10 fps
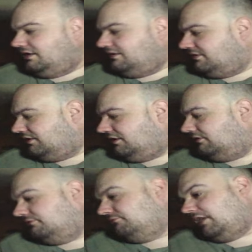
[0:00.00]

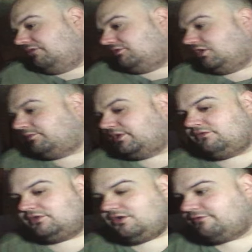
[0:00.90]
So I was hoping it
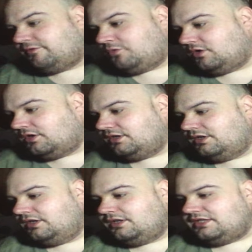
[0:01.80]
would go for more.
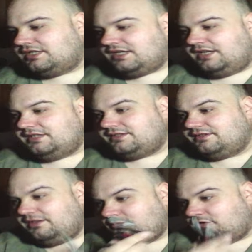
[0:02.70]
These Knights,
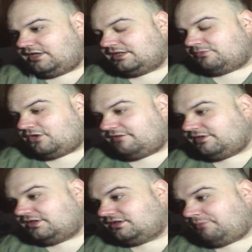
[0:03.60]
I'm already in the profit.
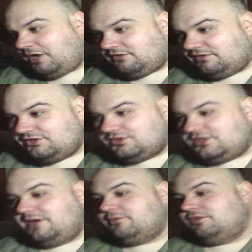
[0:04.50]
Power Rangers,
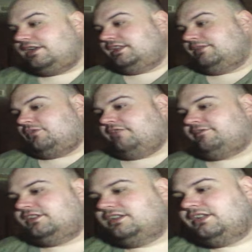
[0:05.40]
I'm already in the profit.
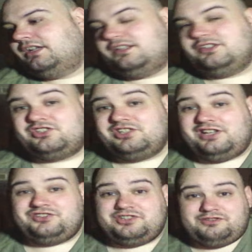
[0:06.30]
This GI
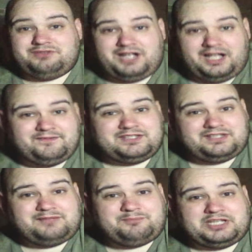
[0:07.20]
Joe, obviously
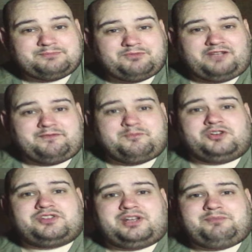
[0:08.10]
the biggest profit
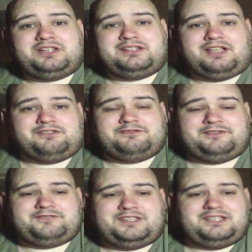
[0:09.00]
margin. I paid
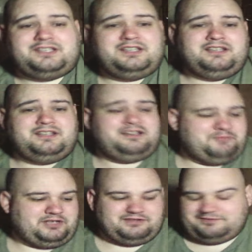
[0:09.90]
$1.50,
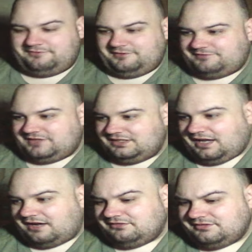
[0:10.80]
make like
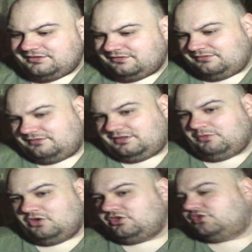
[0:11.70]
$15. The
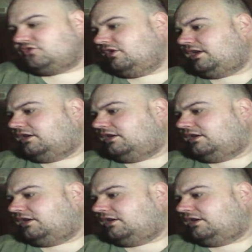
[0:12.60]
margin's great.